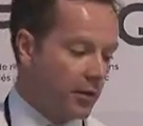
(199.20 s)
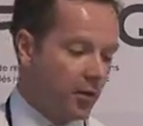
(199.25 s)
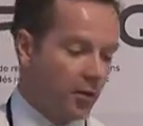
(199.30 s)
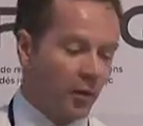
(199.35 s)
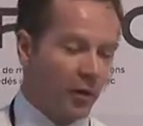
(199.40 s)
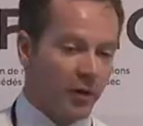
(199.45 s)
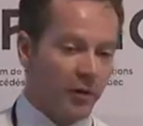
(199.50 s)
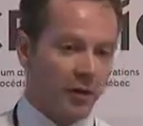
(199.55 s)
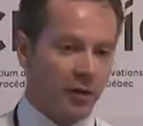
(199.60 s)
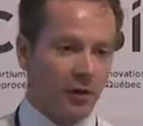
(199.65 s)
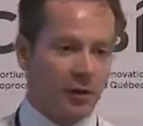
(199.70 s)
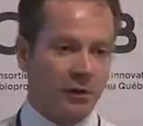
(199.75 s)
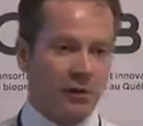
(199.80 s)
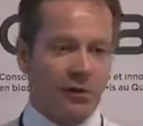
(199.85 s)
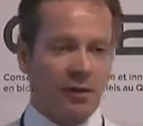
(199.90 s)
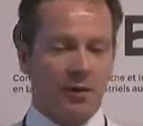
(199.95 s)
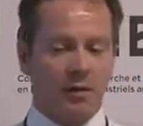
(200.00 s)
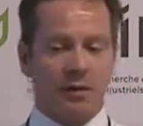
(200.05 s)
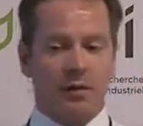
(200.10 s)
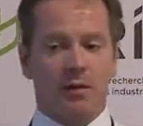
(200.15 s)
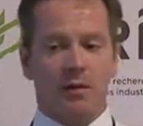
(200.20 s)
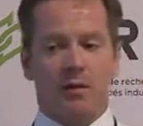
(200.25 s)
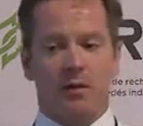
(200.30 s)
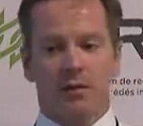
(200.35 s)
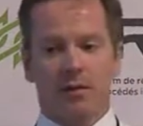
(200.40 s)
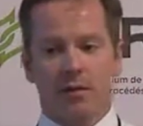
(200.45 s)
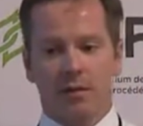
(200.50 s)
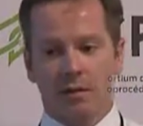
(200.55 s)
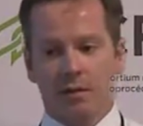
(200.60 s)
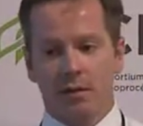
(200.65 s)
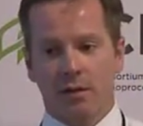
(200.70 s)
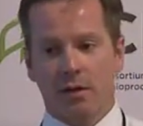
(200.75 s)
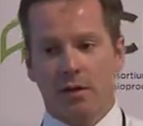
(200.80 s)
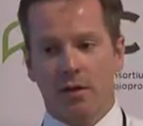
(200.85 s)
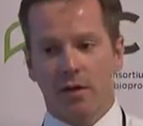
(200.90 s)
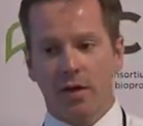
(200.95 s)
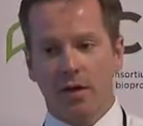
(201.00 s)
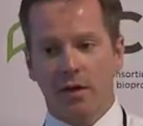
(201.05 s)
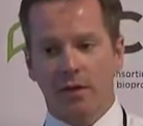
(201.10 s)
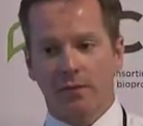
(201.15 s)
Results
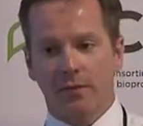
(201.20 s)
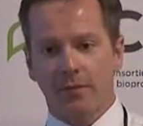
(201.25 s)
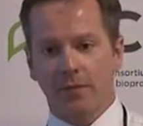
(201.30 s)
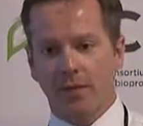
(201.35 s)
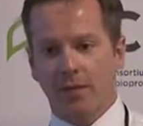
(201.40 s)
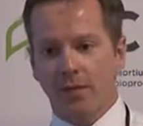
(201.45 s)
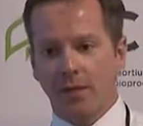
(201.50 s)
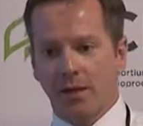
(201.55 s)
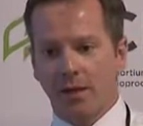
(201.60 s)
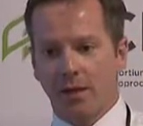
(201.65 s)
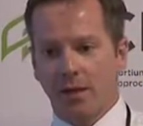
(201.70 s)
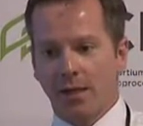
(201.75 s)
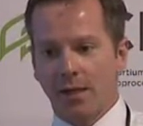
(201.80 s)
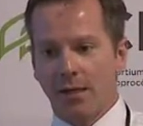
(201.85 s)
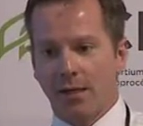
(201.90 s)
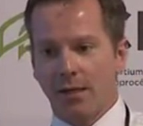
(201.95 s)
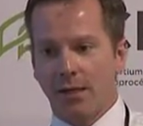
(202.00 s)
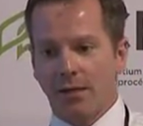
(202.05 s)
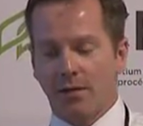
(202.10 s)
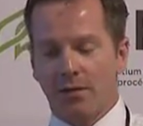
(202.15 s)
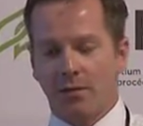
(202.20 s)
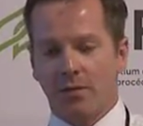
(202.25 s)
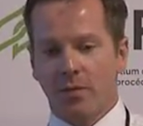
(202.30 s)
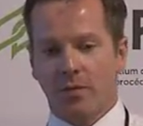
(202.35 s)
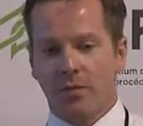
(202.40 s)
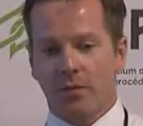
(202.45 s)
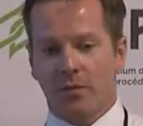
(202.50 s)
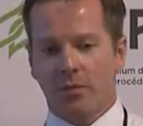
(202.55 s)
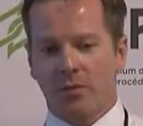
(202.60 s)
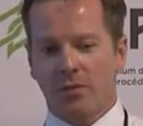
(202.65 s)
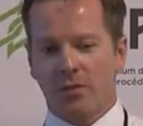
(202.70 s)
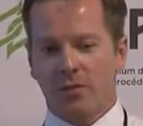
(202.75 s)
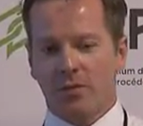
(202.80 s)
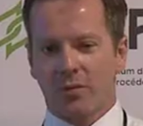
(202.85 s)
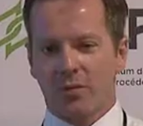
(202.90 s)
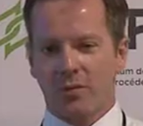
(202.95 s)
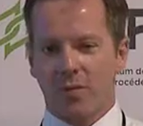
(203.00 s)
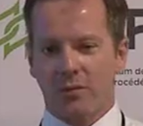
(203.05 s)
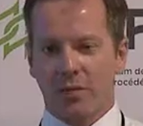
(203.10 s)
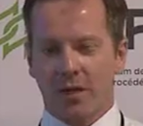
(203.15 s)
are often like this, right? So
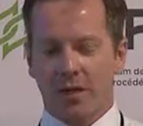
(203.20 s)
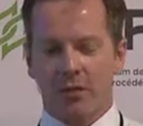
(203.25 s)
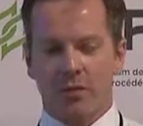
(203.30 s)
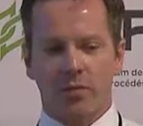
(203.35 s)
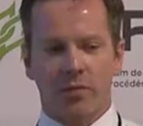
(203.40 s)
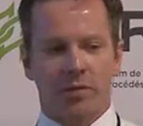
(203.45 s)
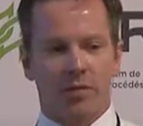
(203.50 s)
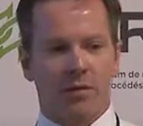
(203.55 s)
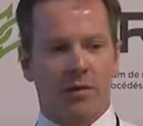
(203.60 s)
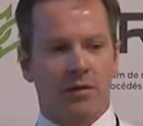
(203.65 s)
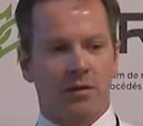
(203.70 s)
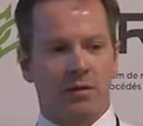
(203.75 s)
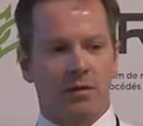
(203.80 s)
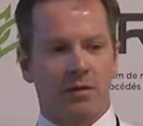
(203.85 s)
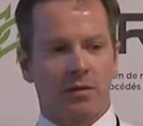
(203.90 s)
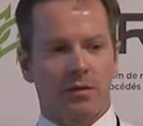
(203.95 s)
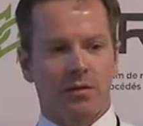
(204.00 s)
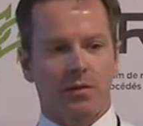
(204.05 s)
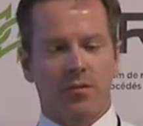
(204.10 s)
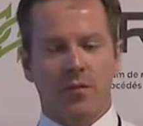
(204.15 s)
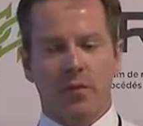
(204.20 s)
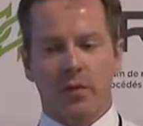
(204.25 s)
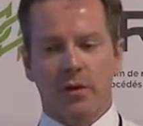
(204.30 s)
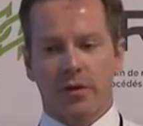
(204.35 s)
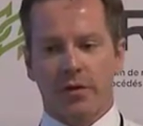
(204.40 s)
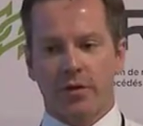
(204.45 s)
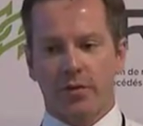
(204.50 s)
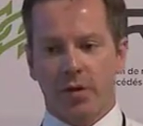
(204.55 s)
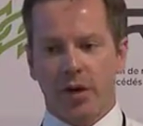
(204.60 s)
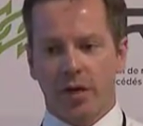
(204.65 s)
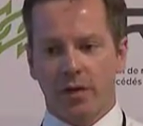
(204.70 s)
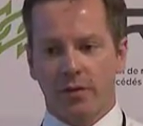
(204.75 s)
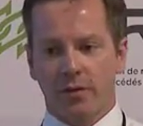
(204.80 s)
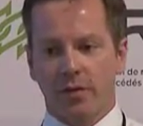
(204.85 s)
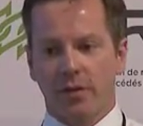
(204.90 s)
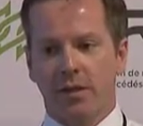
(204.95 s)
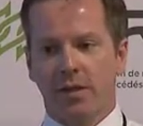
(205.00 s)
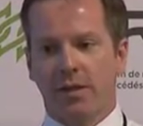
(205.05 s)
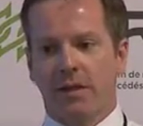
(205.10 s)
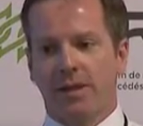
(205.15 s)
mixed results, very
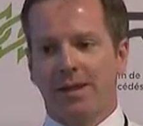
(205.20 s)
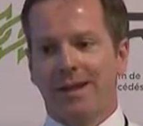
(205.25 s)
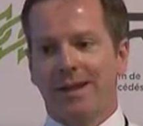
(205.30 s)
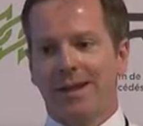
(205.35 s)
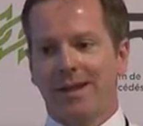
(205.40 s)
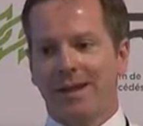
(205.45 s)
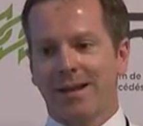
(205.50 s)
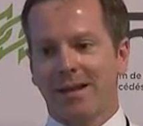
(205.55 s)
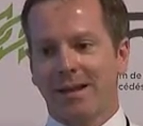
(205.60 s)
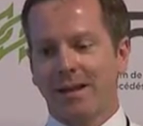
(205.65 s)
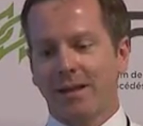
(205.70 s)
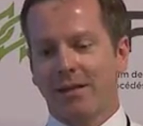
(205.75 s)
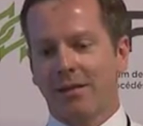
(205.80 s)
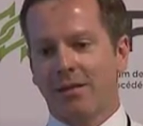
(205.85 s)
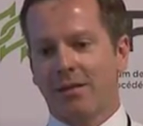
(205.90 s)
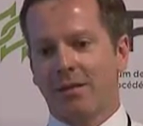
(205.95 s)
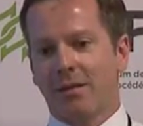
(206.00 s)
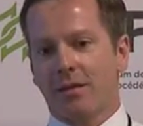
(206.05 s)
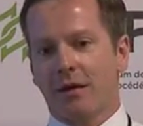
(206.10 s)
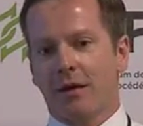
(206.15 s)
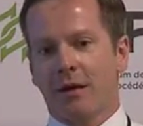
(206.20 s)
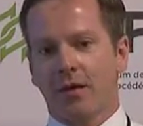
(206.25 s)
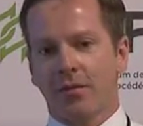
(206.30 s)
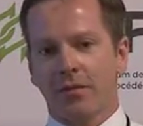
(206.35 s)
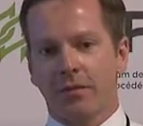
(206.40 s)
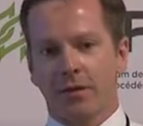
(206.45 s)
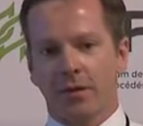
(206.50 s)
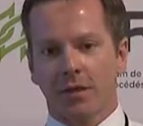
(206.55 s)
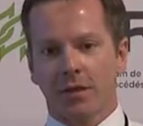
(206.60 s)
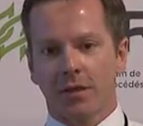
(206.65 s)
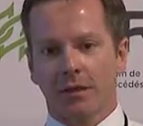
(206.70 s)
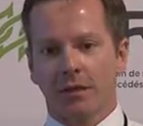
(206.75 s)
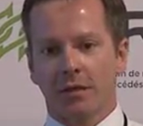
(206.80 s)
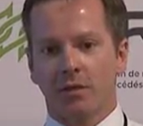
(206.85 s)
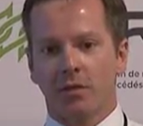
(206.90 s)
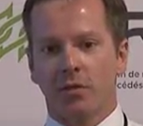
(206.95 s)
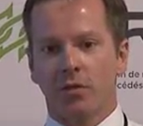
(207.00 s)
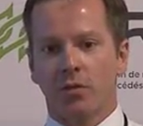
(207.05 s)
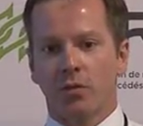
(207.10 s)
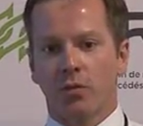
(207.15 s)
crowded, that often
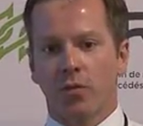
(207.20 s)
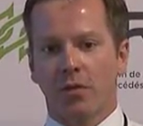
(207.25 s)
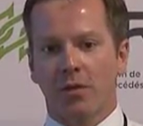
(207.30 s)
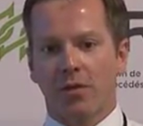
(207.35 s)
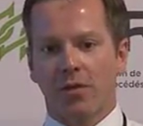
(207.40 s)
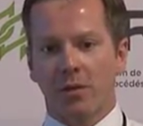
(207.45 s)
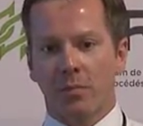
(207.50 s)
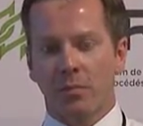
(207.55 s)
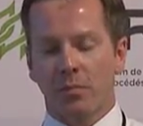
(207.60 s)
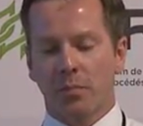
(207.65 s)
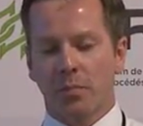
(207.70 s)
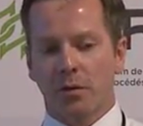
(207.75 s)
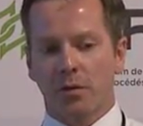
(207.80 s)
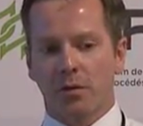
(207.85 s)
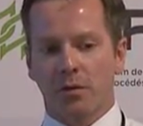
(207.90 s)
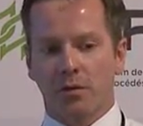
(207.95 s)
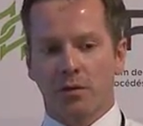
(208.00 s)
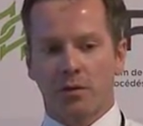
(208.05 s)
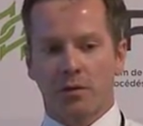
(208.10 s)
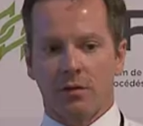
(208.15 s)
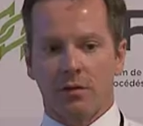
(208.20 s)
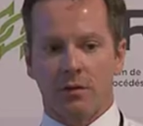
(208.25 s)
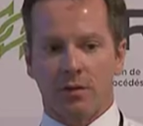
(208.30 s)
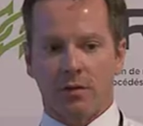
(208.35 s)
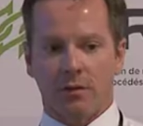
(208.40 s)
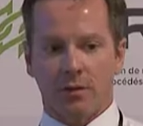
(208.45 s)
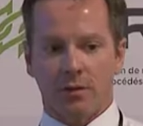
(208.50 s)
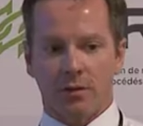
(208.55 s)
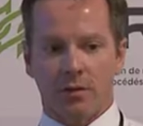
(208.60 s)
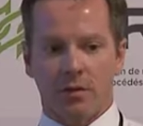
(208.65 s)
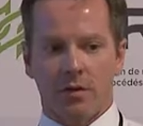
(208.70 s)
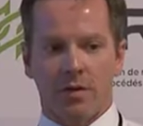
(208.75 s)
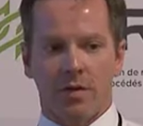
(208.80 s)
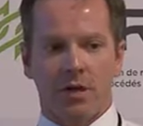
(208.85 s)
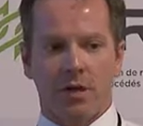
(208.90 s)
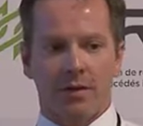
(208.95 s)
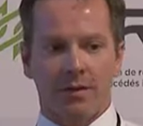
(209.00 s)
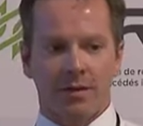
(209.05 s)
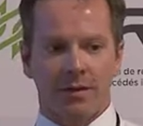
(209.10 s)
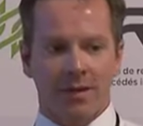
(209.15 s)
to simple
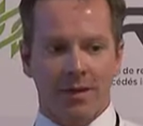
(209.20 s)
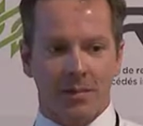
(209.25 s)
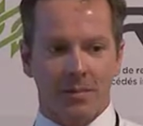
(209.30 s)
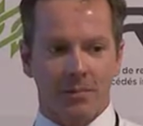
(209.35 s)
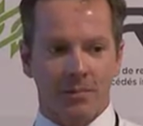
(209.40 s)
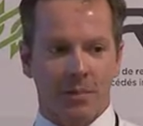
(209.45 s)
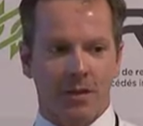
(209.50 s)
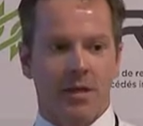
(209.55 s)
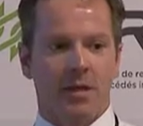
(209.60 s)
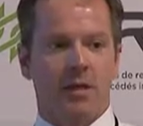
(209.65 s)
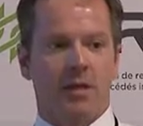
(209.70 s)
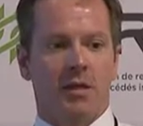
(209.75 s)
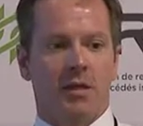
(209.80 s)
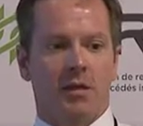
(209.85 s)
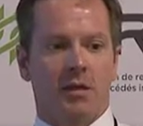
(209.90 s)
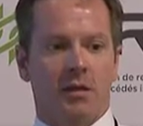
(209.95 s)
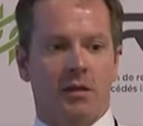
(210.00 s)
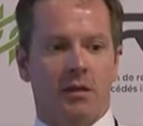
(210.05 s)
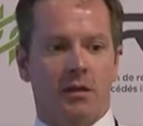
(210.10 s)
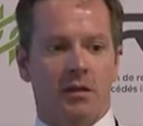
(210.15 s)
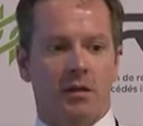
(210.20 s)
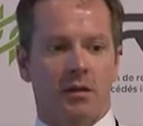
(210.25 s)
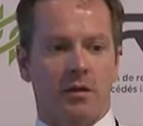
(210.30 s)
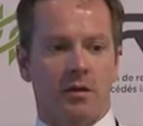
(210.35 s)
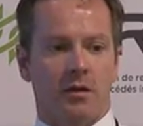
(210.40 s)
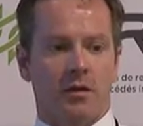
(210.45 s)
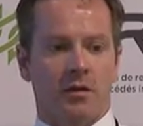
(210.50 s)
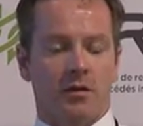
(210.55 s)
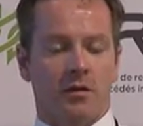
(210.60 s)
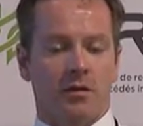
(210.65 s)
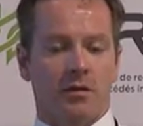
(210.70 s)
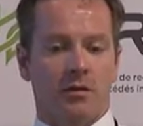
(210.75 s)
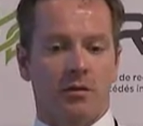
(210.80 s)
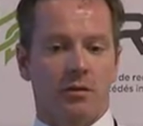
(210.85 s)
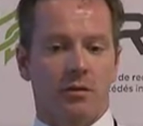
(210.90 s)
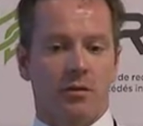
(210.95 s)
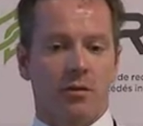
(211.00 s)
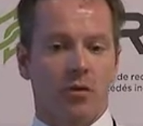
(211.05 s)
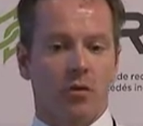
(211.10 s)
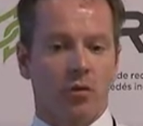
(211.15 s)
concept,
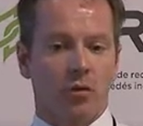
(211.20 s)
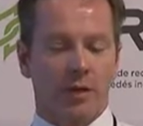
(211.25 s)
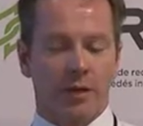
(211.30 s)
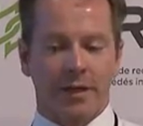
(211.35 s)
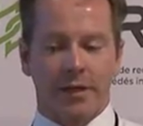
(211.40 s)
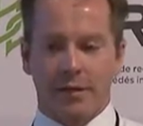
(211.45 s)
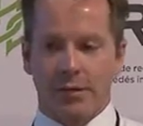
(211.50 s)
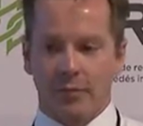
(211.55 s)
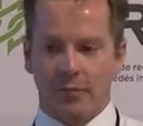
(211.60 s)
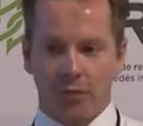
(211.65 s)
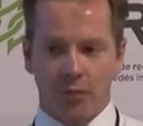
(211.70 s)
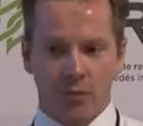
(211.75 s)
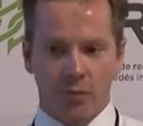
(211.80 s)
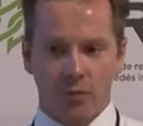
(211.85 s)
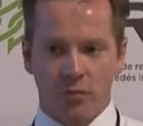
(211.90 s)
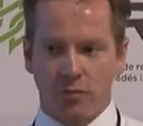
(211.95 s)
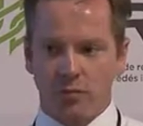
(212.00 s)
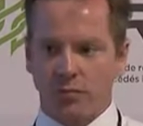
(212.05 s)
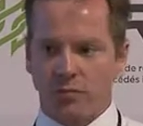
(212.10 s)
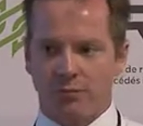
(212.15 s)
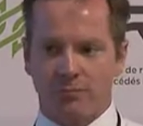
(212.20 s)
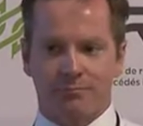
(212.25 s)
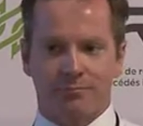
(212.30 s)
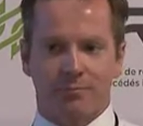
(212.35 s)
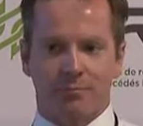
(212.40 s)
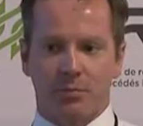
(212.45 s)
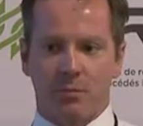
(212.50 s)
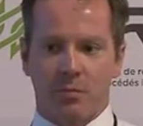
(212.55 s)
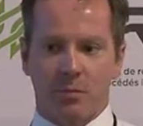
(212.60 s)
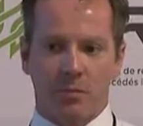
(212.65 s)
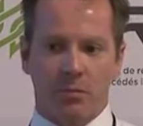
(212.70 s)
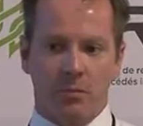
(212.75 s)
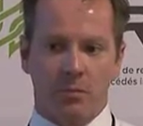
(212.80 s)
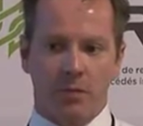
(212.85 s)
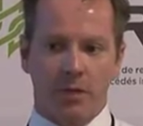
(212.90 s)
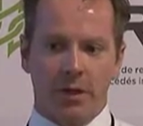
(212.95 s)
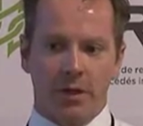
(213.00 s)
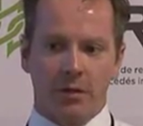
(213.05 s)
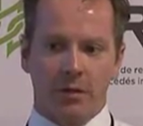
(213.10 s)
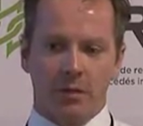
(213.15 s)
low-hanging fruit,
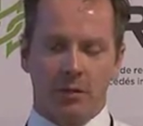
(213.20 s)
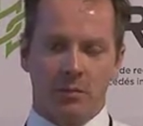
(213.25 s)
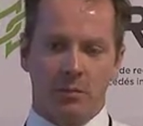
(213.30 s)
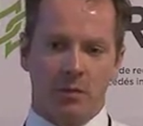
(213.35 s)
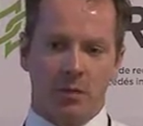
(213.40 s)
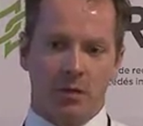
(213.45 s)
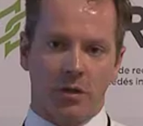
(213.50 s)
not